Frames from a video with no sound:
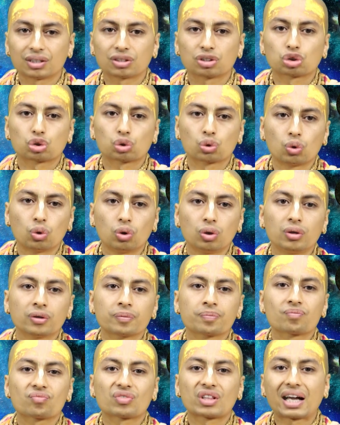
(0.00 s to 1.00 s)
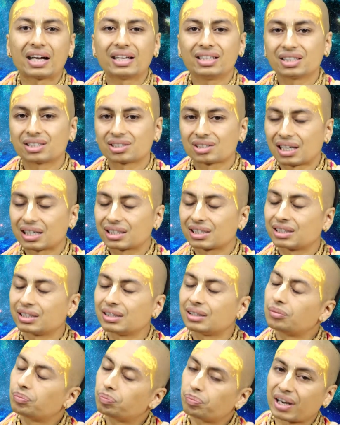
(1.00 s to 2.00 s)
So I started
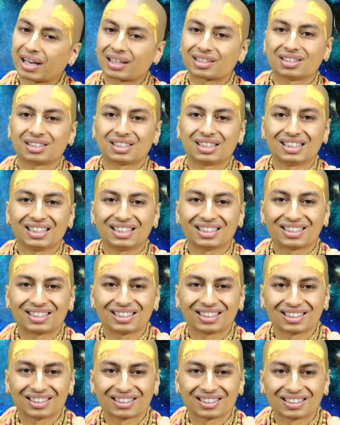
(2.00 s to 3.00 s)
practicing it.